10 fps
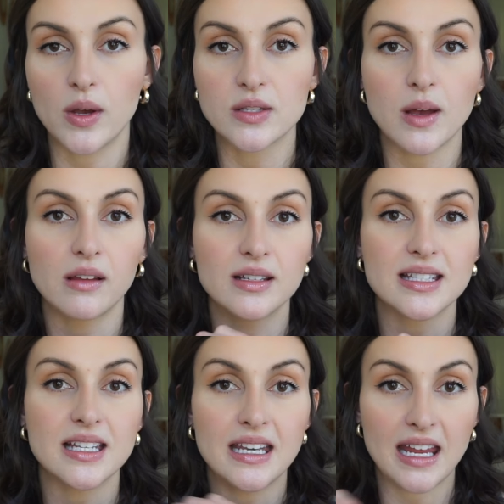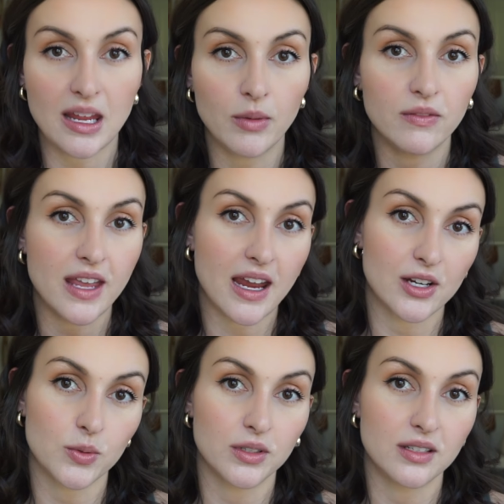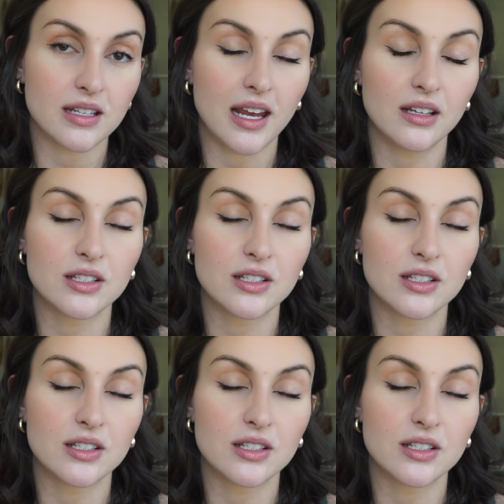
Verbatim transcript: as well as the name of the actual design,